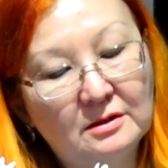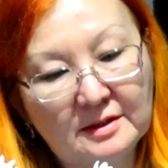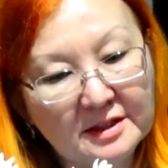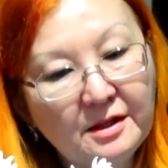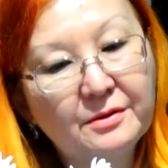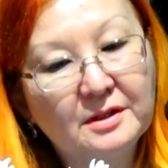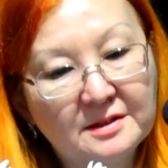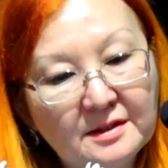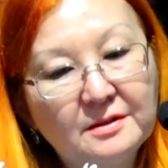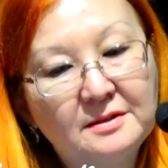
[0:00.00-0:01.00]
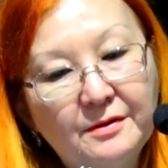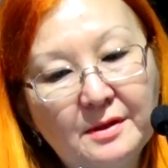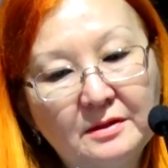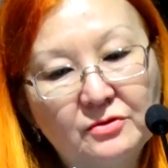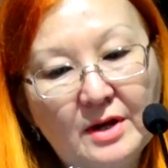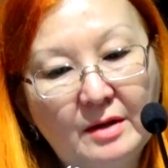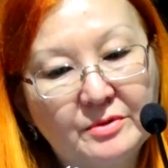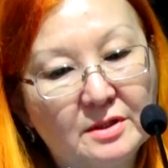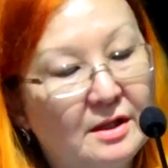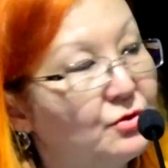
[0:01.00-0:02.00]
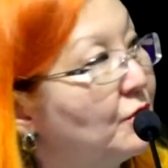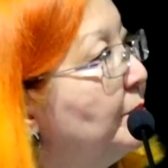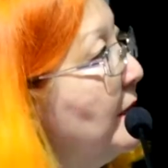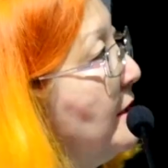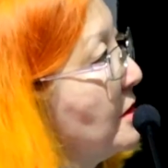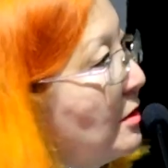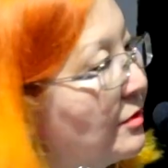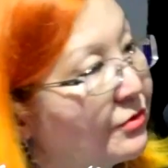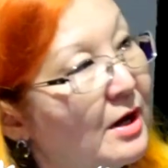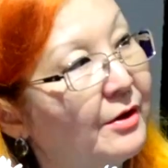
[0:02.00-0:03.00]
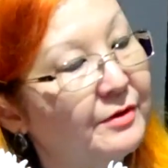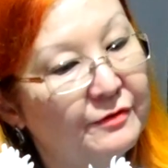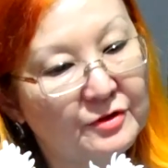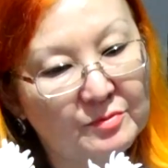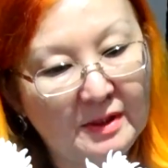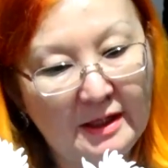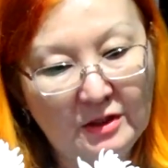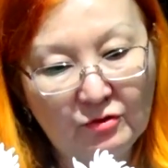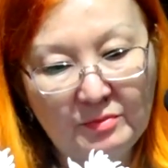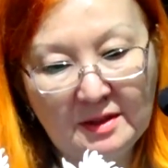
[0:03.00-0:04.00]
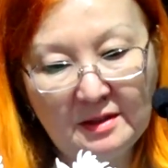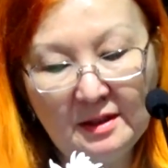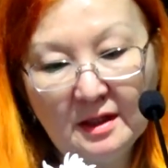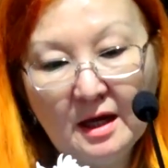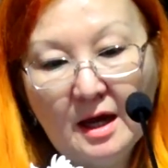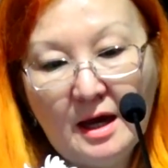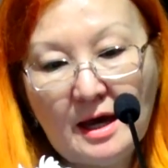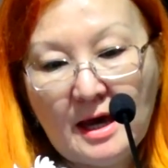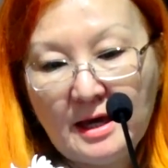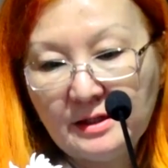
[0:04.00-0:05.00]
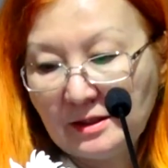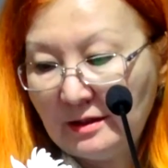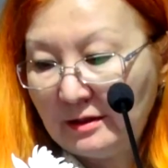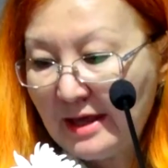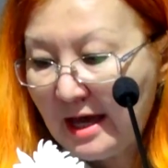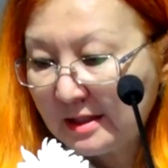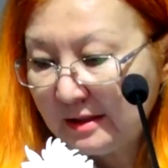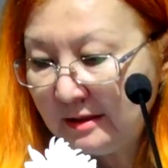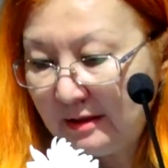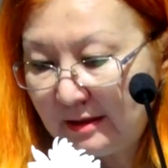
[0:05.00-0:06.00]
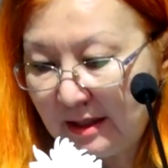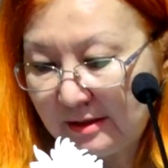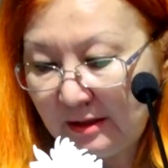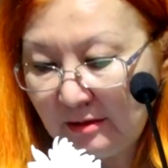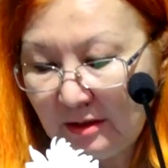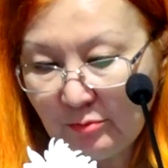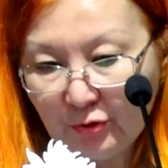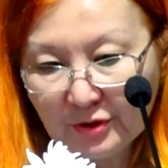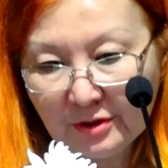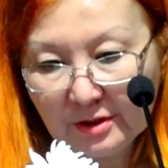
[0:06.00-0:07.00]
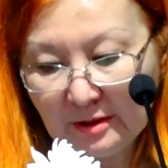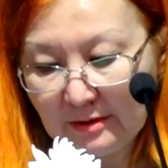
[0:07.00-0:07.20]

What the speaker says: Scythian tribes that took place throughout the first millennium BC, and that had important